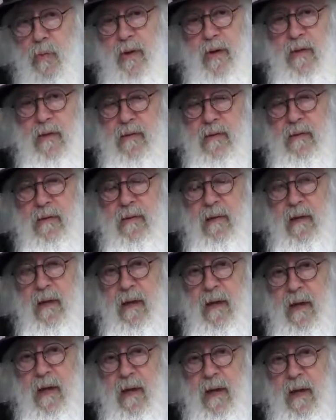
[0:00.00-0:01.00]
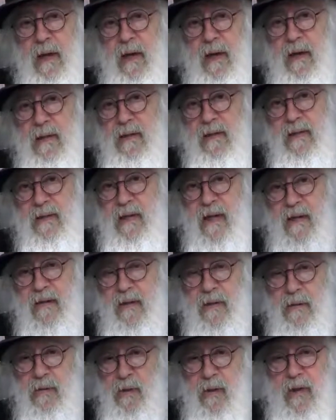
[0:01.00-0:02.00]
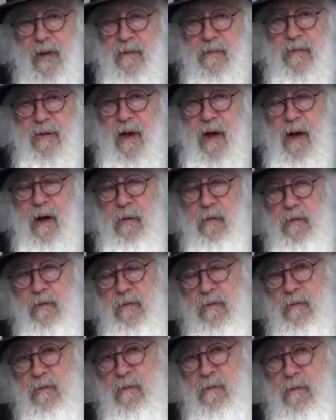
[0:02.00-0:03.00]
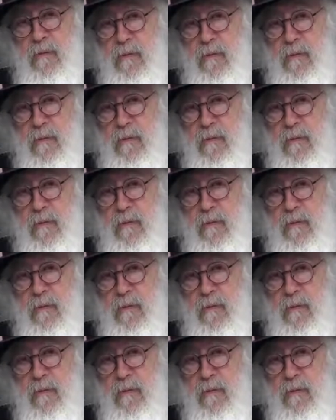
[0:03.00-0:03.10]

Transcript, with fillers: weeks, he decided to leave the house.